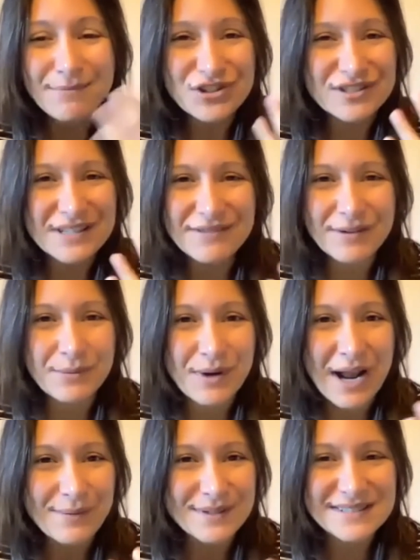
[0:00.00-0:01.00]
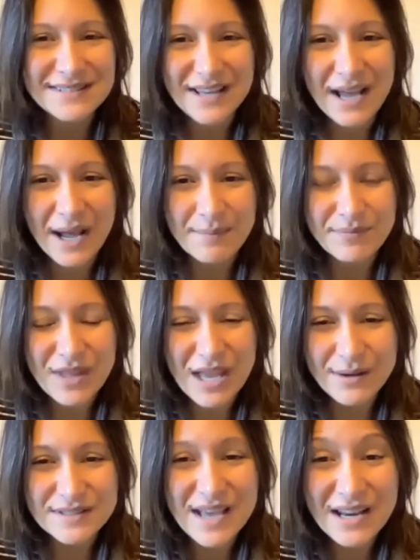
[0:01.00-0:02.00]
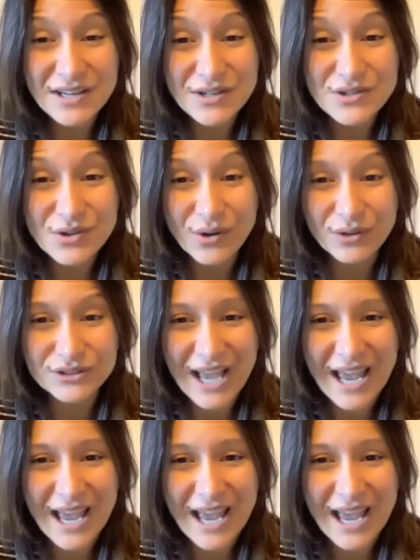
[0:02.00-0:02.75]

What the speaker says: just even when I was 10 years old.